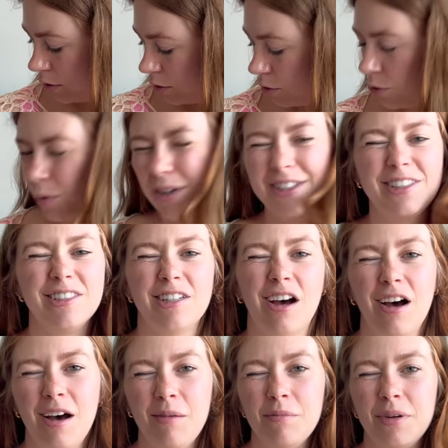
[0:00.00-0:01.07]
towards the
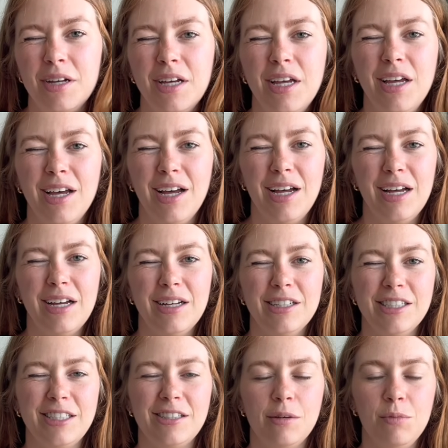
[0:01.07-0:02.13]
top.
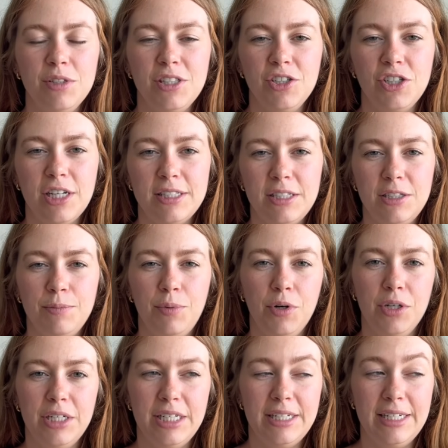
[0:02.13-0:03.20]
Someone suggested to
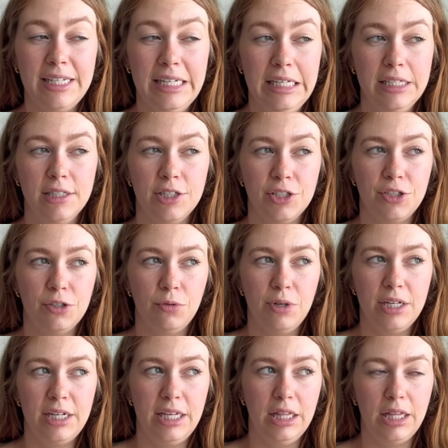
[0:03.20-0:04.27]
put it in, to soak
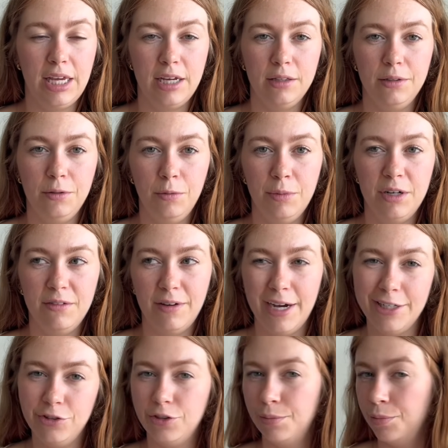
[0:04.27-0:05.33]
it in like a little bit of
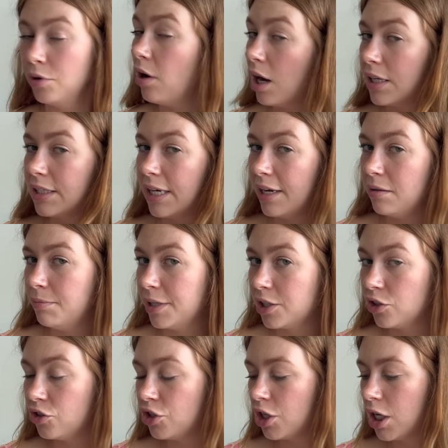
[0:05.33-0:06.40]
hydrogen peroxide
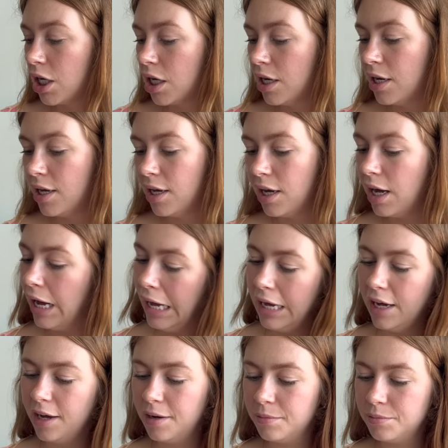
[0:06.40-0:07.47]
mixture.
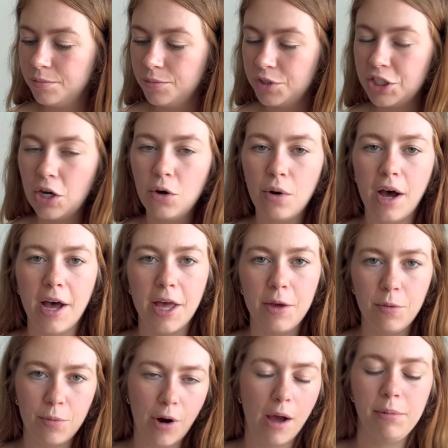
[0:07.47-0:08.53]
So I
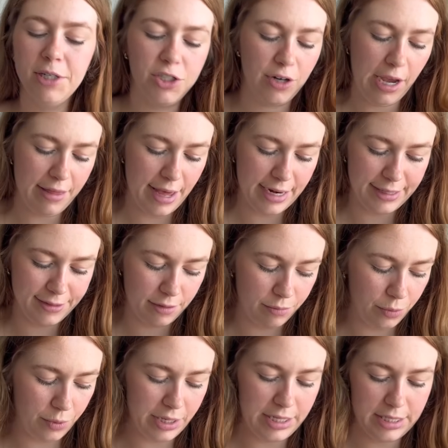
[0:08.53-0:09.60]
will probably try that at some
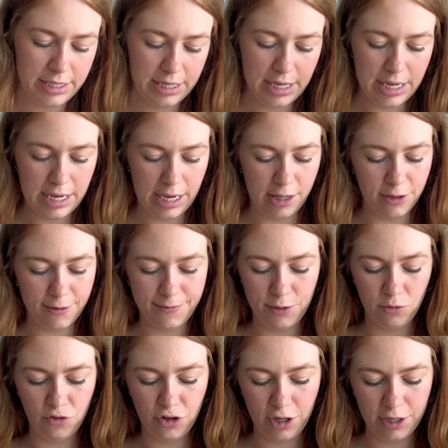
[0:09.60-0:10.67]
point in the
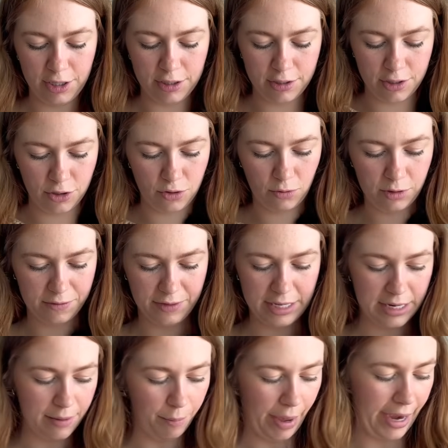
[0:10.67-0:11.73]
future to sort of
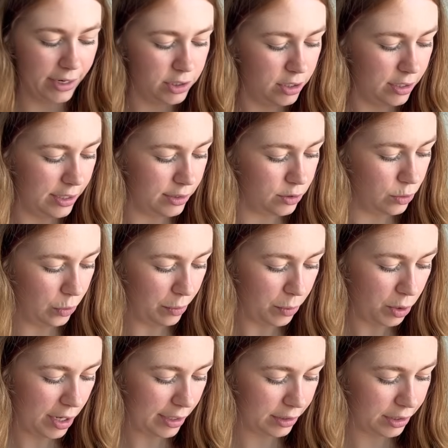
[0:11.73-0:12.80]
get it back to its
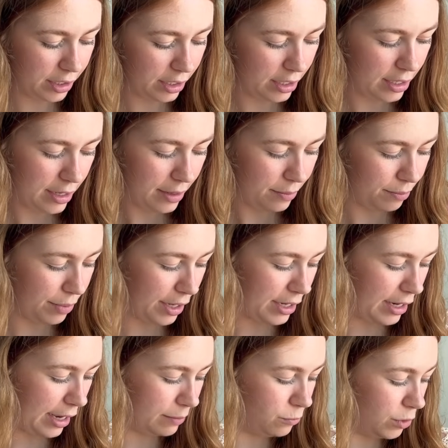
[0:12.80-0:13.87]
normal color,
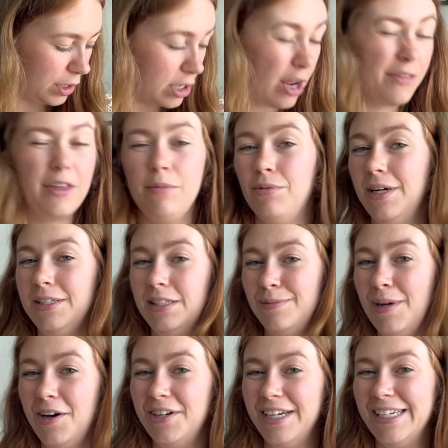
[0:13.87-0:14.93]
but I'm really not that pressed
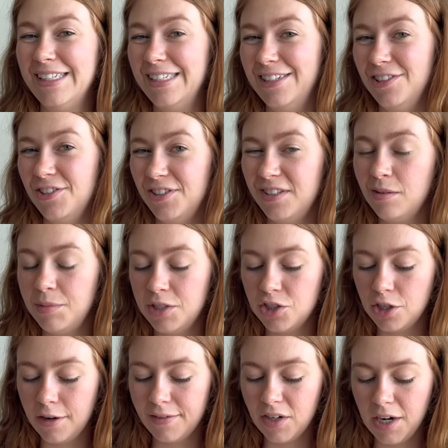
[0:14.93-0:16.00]
about it because it is just a beach
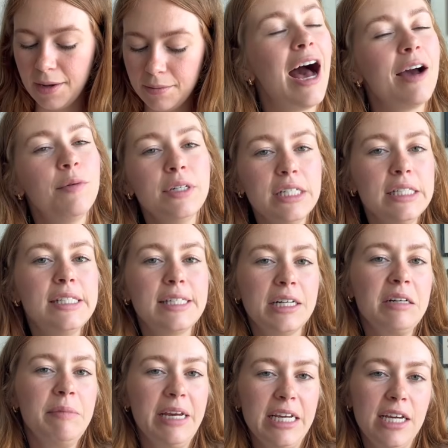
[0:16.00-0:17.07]
cover up. I would
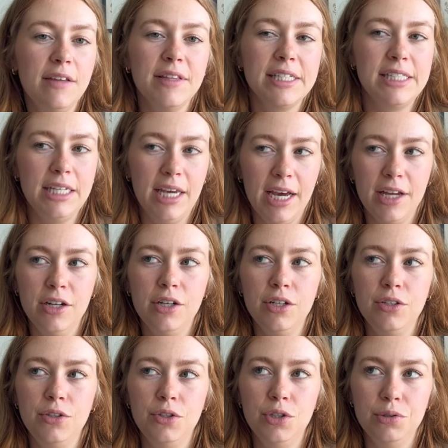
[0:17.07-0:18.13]
consider making this again
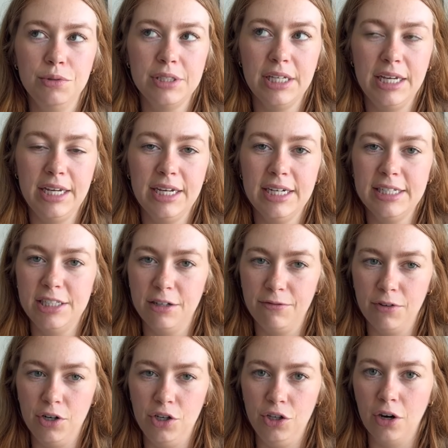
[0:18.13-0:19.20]
using a
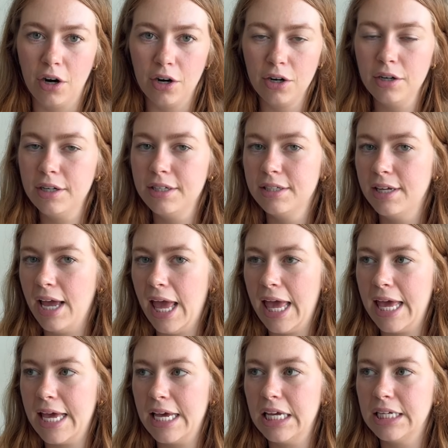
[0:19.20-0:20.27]
different yarn,
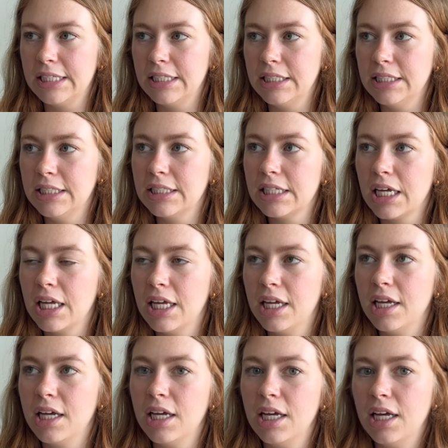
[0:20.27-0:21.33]
and
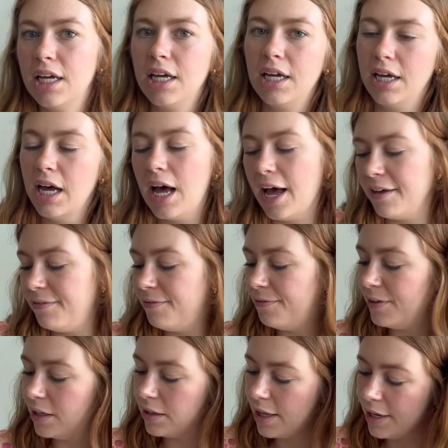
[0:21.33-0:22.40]
I
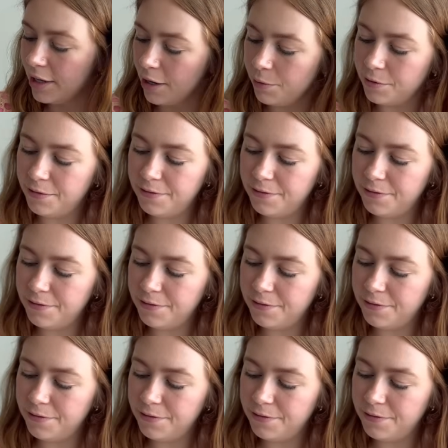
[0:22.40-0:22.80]
feel like I would